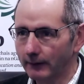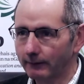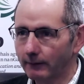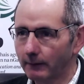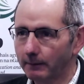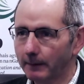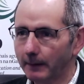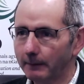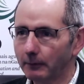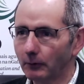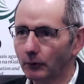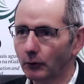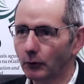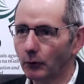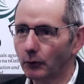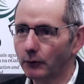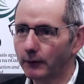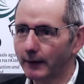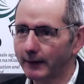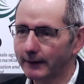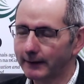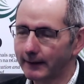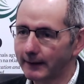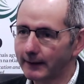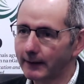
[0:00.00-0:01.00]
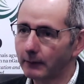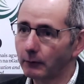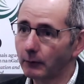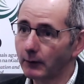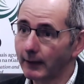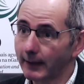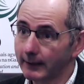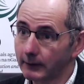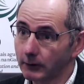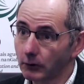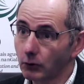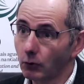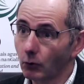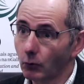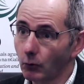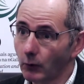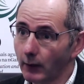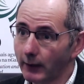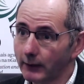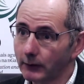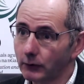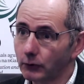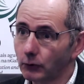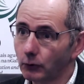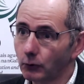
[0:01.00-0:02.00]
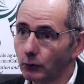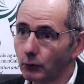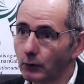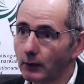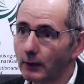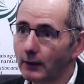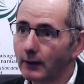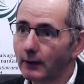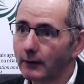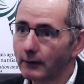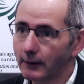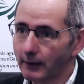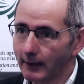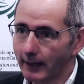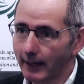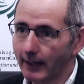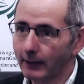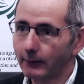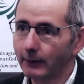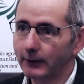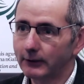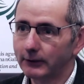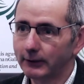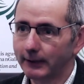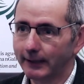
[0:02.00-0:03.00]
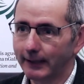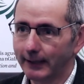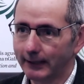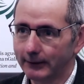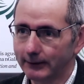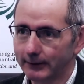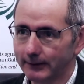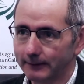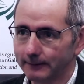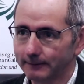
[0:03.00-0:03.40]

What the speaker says: for people who think that they would like to go and do their higher education.